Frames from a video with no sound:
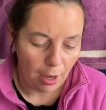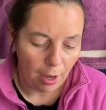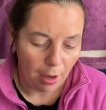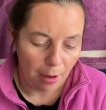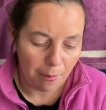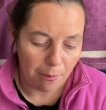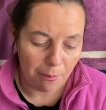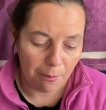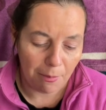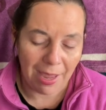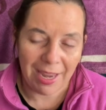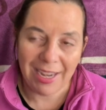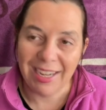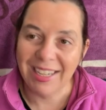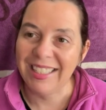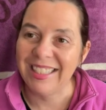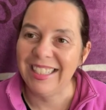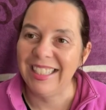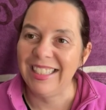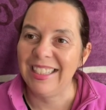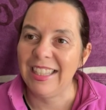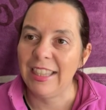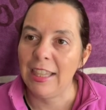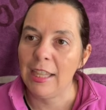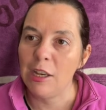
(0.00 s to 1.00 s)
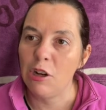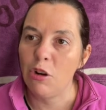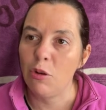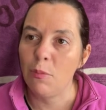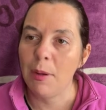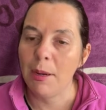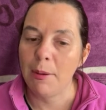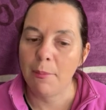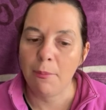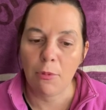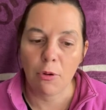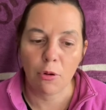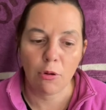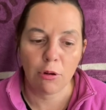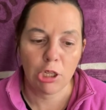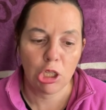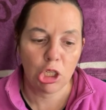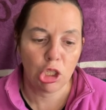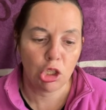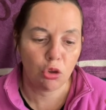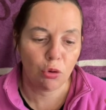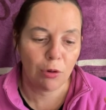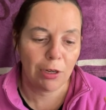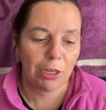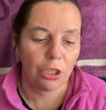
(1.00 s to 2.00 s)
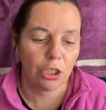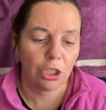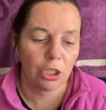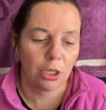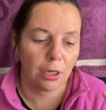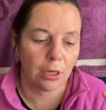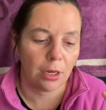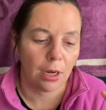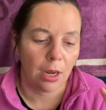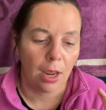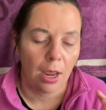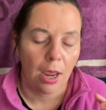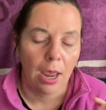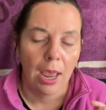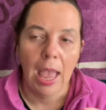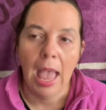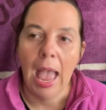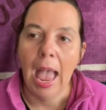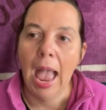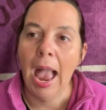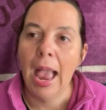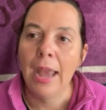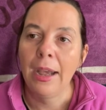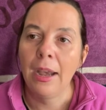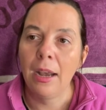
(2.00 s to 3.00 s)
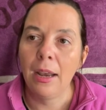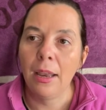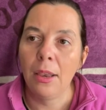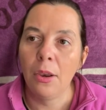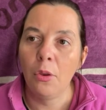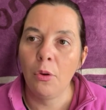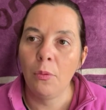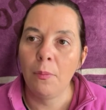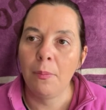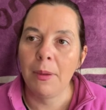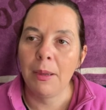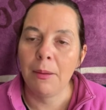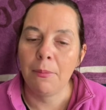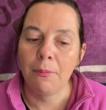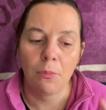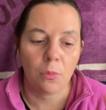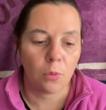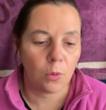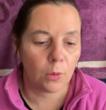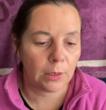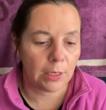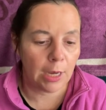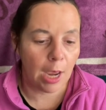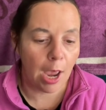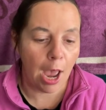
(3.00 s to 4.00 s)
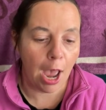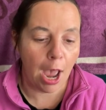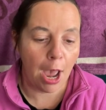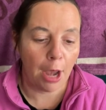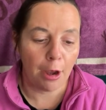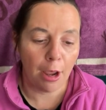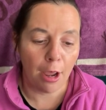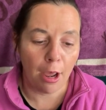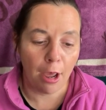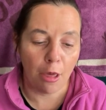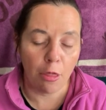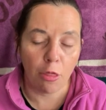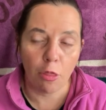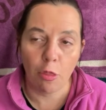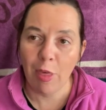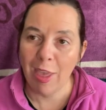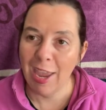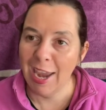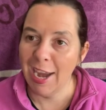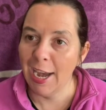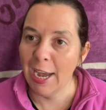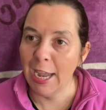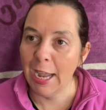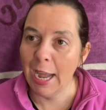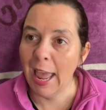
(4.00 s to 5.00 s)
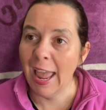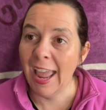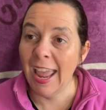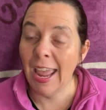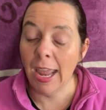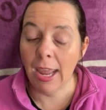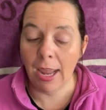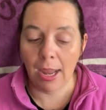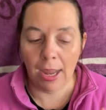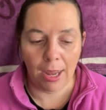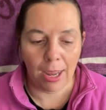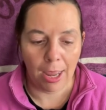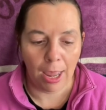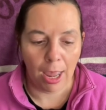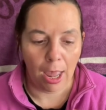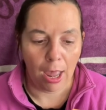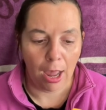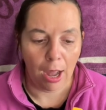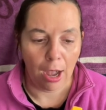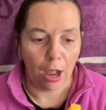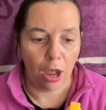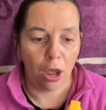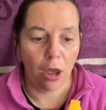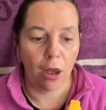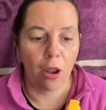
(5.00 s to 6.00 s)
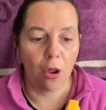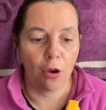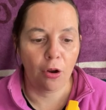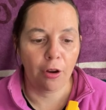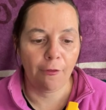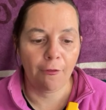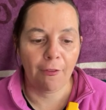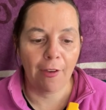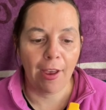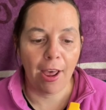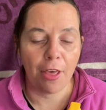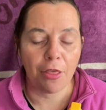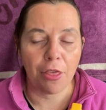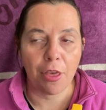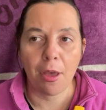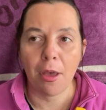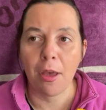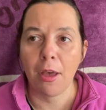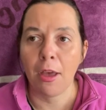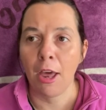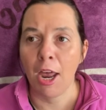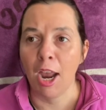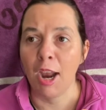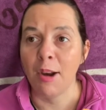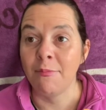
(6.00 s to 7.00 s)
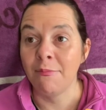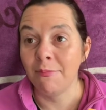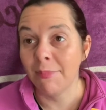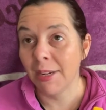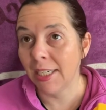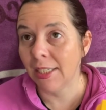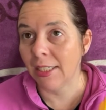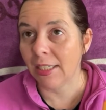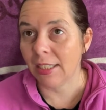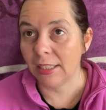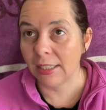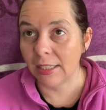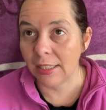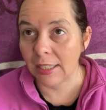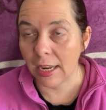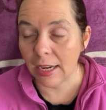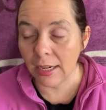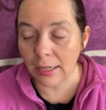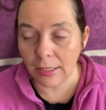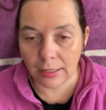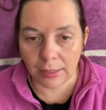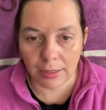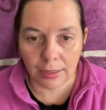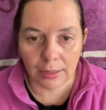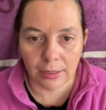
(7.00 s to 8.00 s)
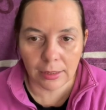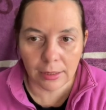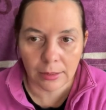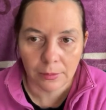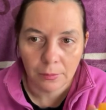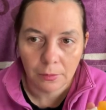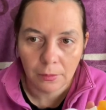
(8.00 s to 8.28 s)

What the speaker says: makes this a little bit more astringent and a little bit more tartar than a lot of other minty scents.